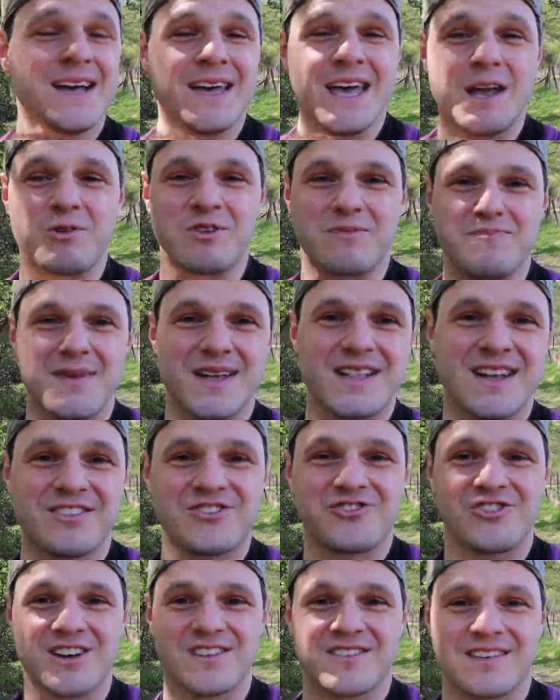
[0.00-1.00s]
He was
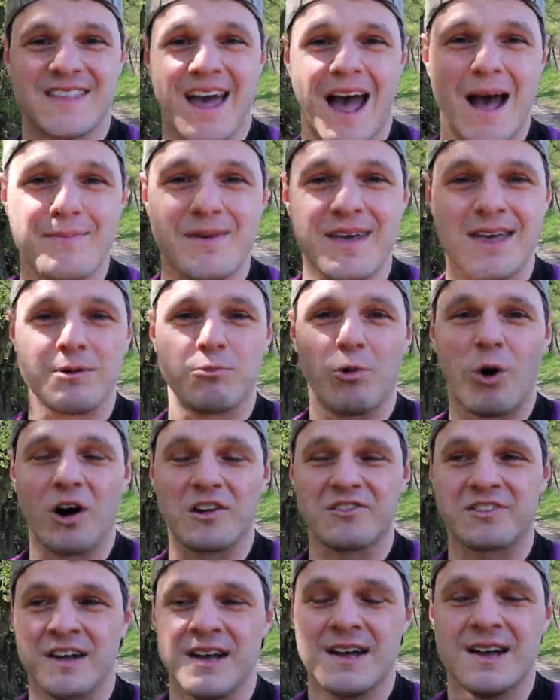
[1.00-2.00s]
ministering to them. He
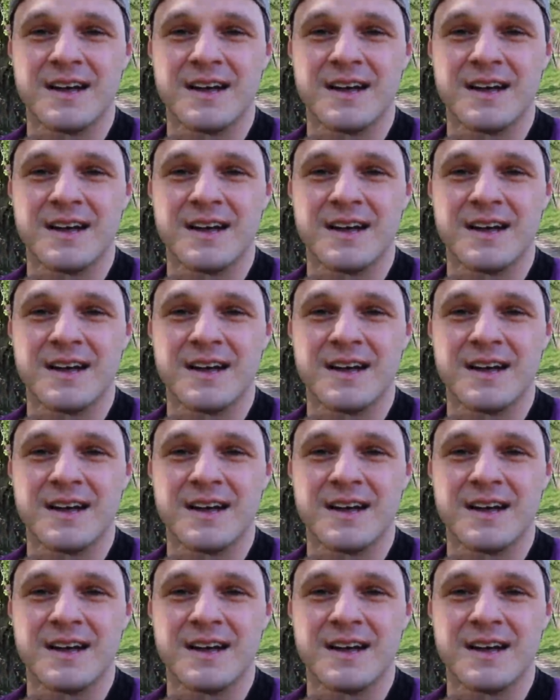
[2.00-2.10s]
was